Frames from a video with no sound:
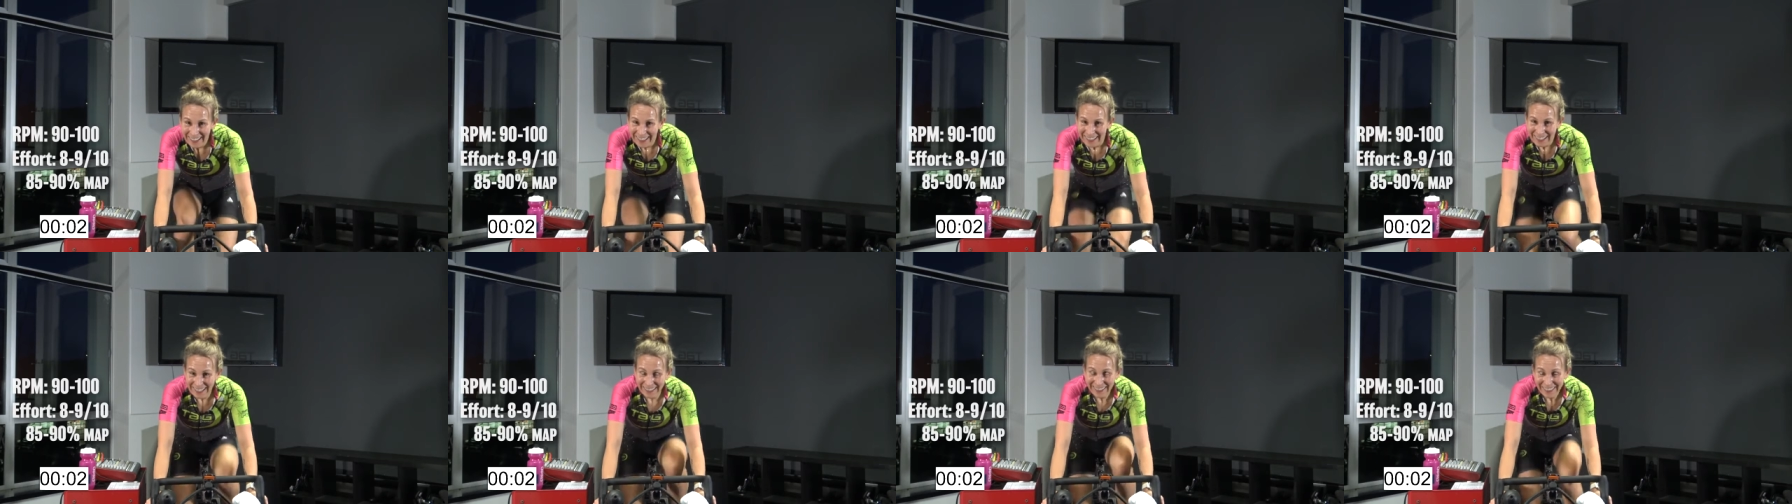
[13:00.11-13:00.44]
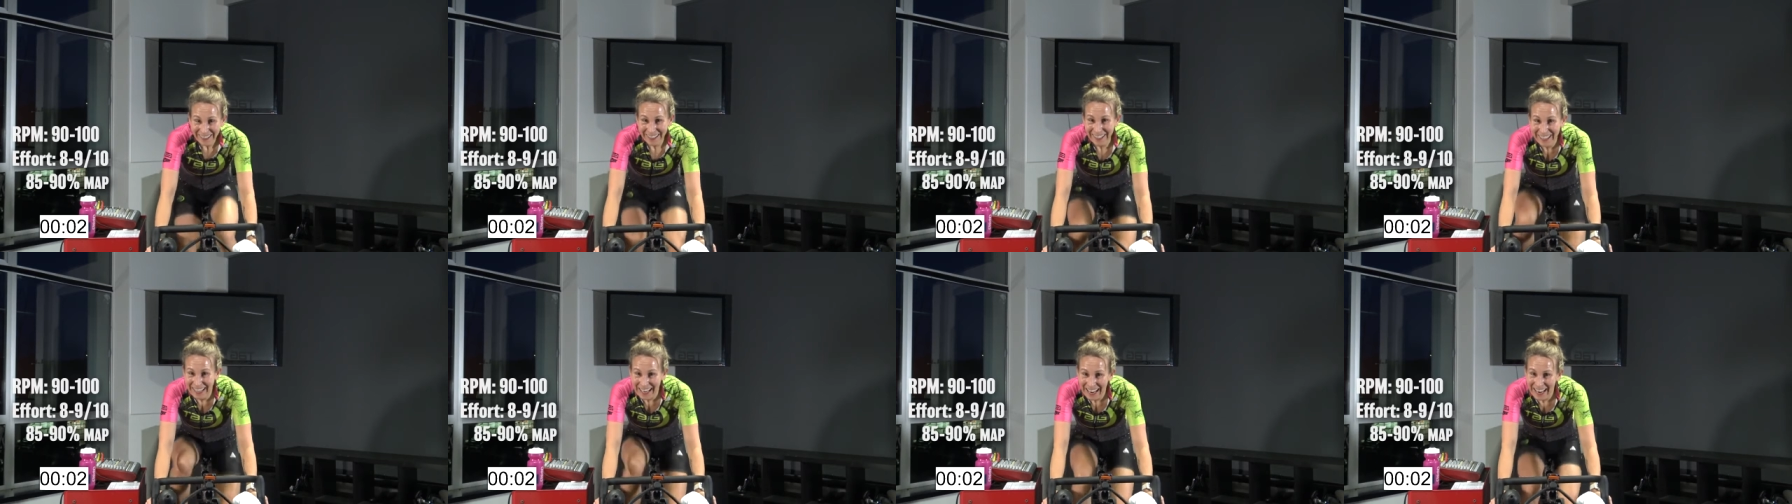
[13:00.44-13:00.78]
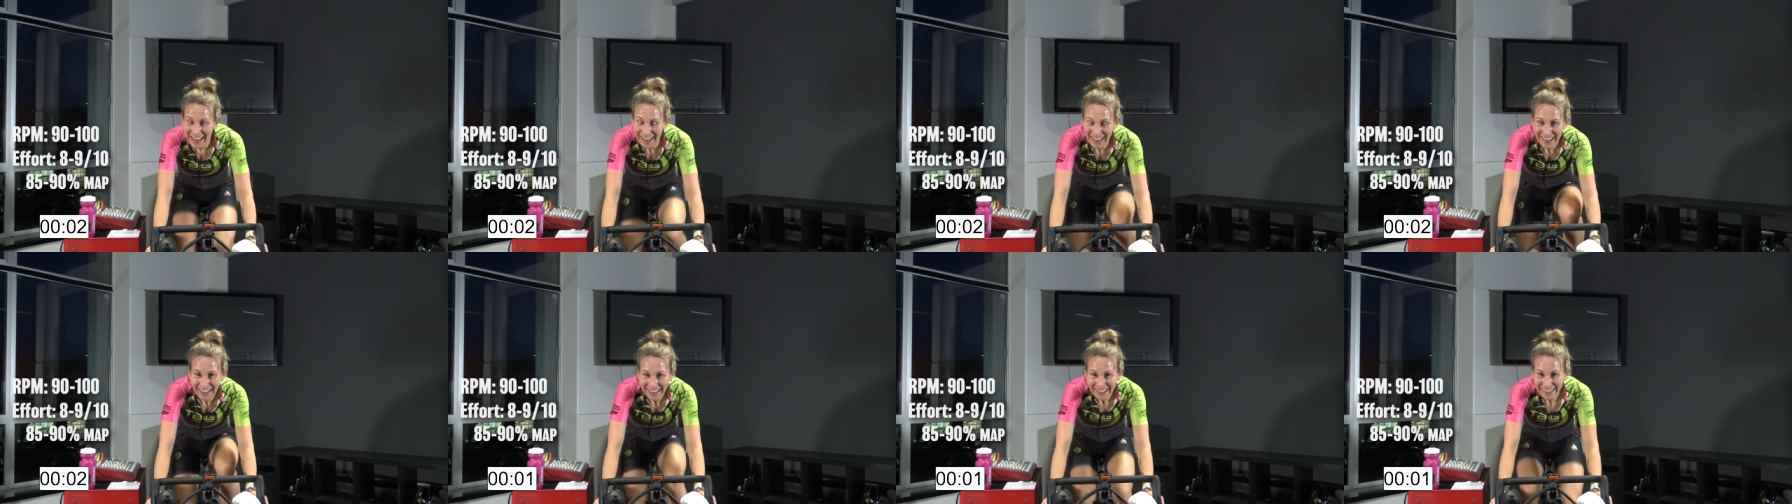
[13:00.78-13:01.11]
In 3,
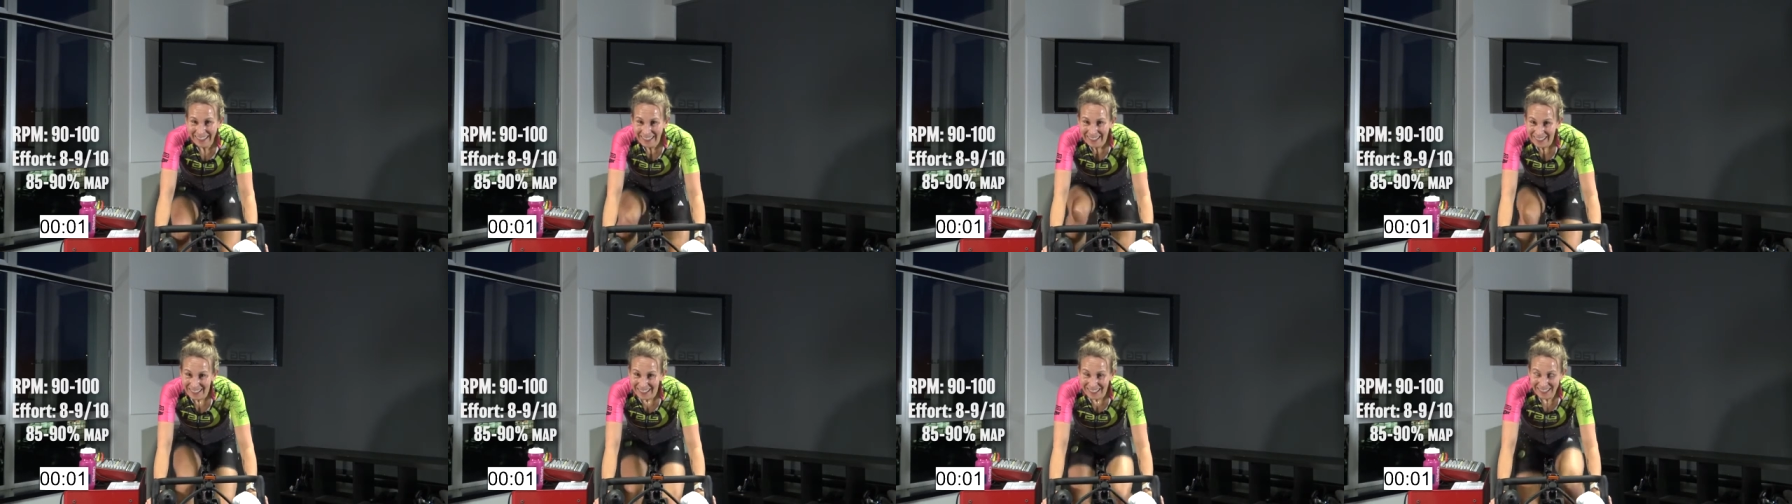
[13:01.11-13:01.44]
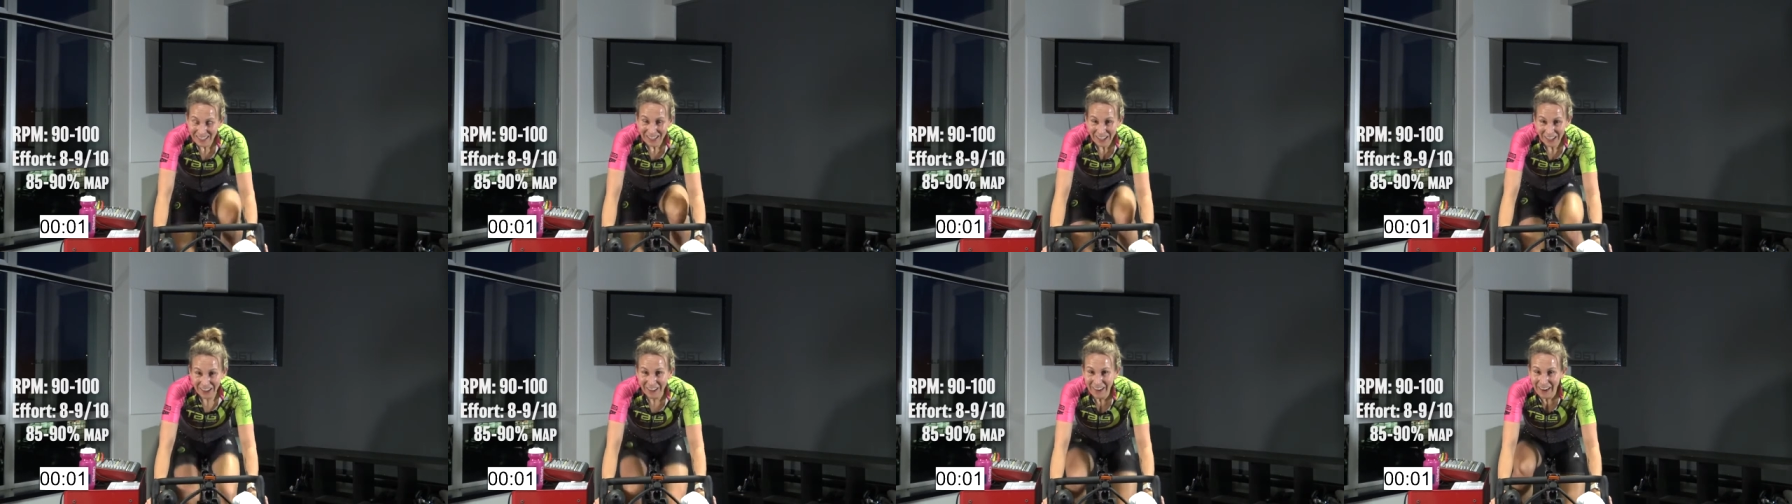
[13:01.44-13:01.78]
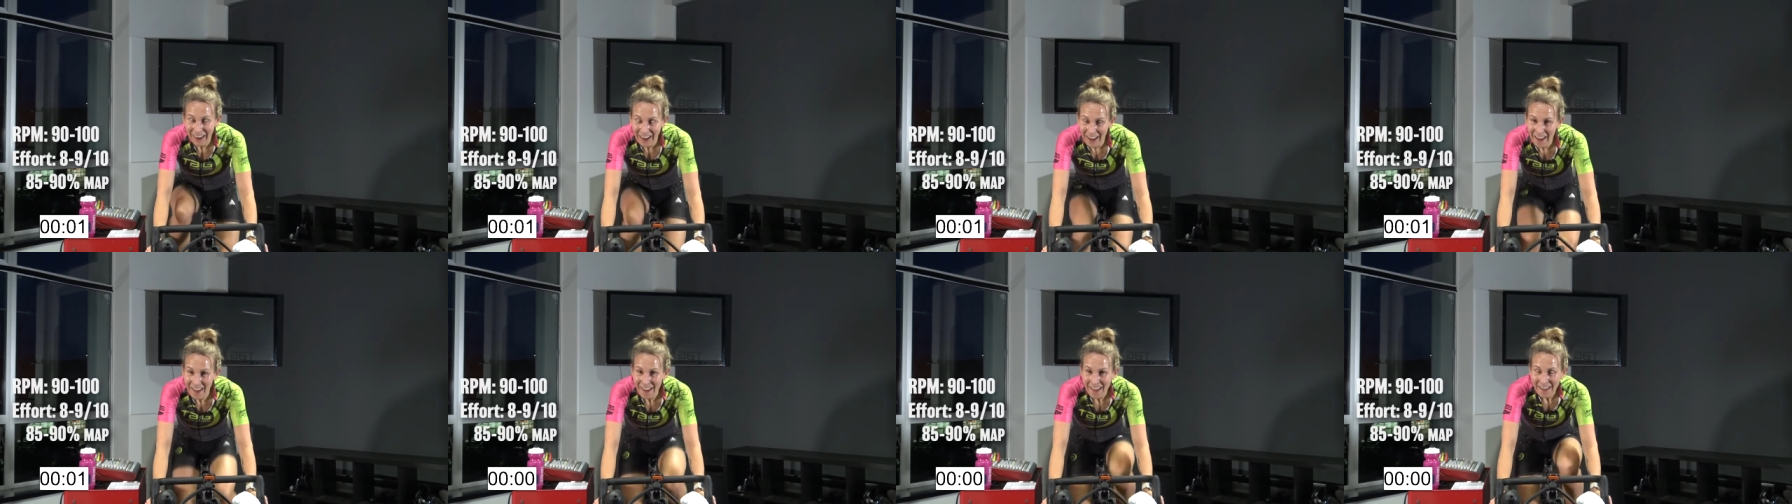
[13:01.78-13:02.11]
2,
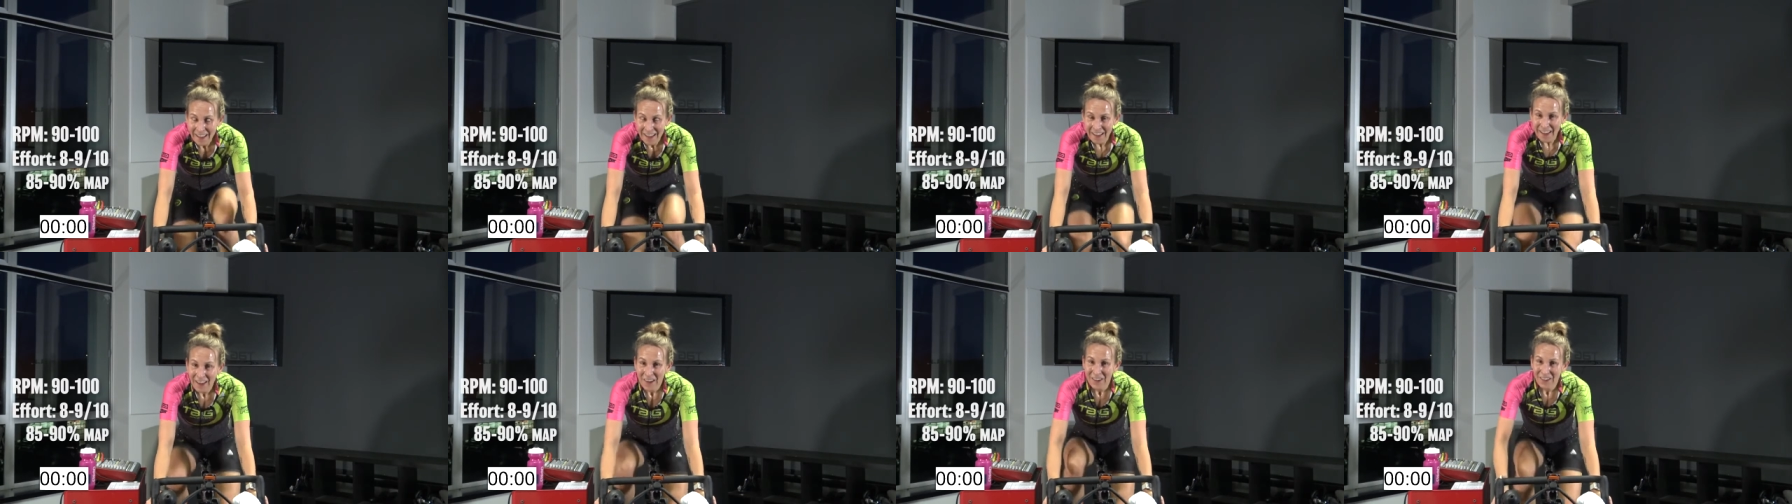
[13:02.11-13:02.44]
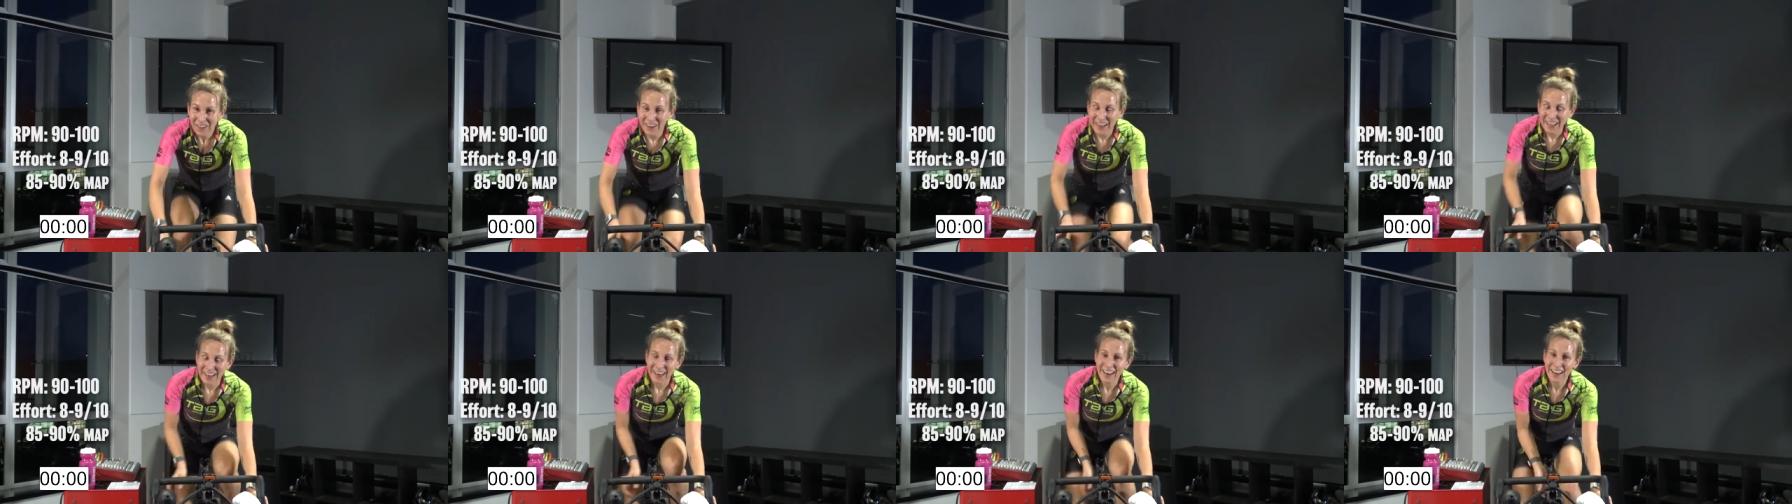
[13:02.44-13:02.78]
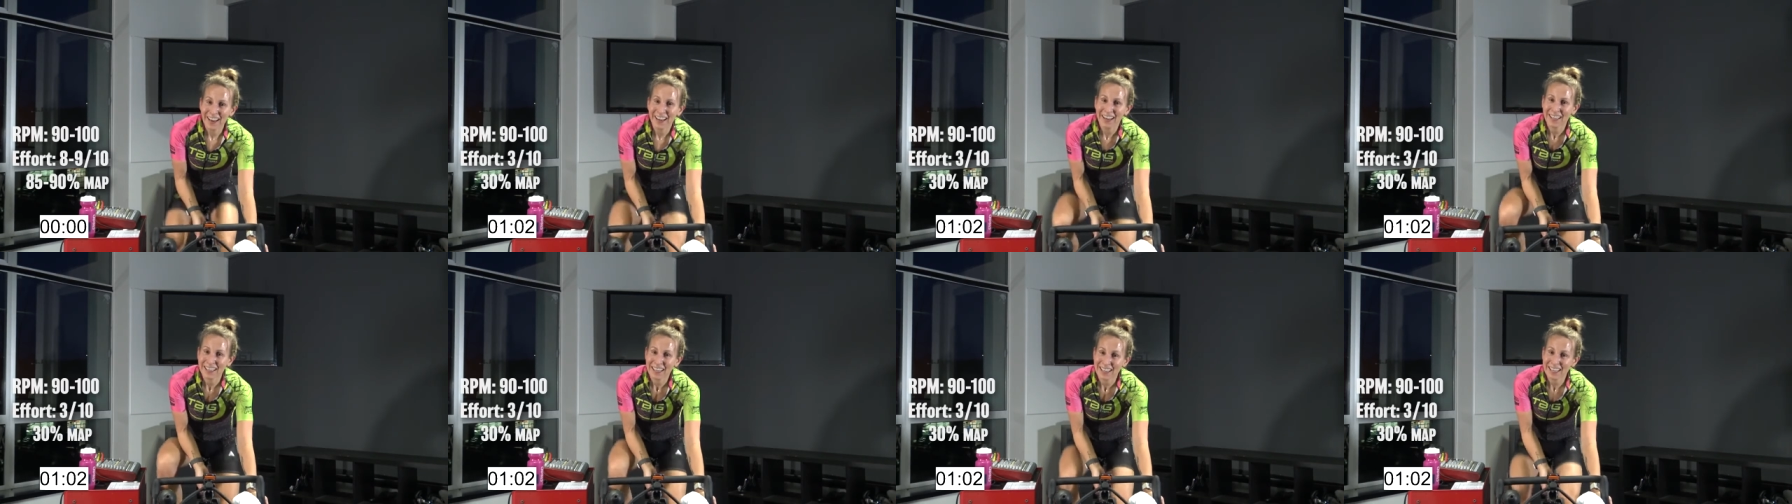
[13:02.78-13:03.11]

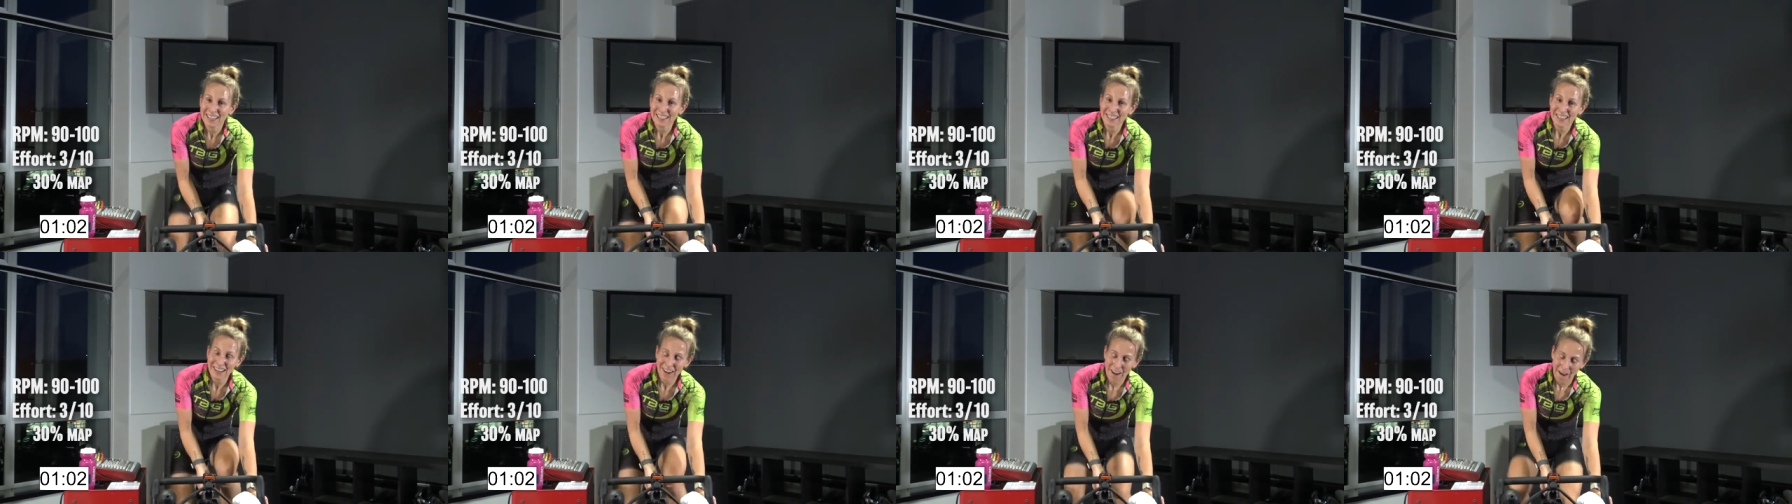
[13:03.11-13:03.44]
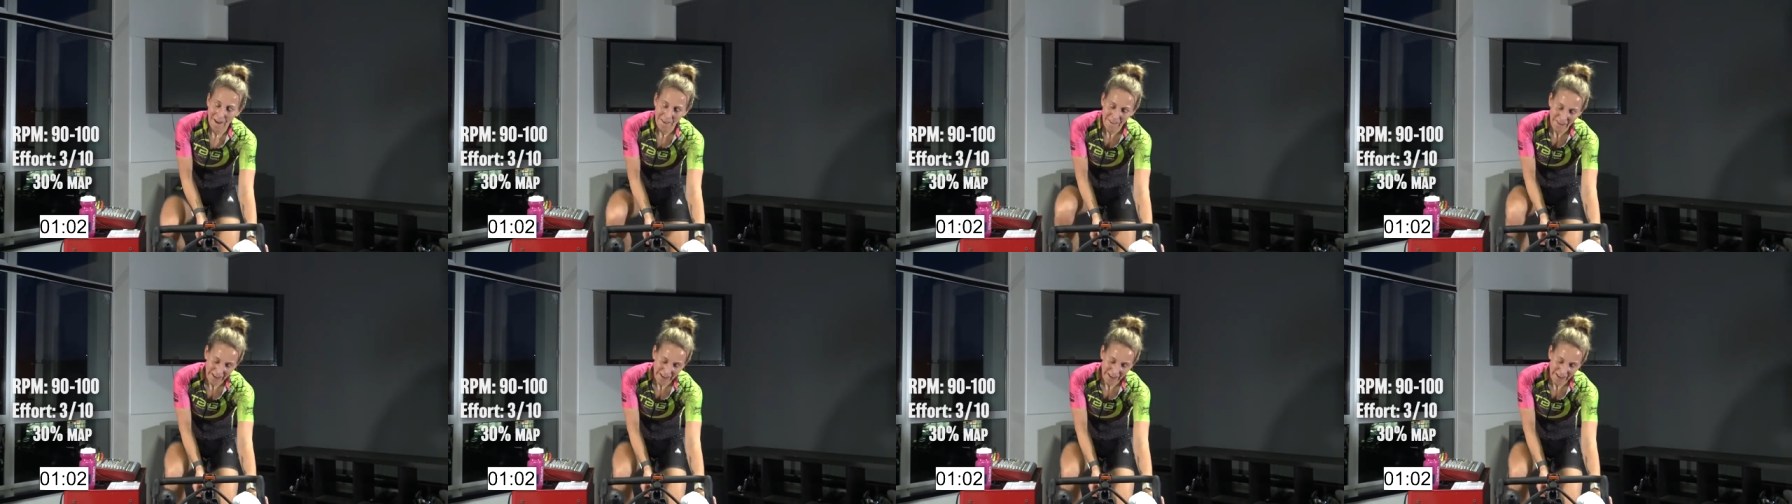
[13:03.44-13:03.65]
1, easy off.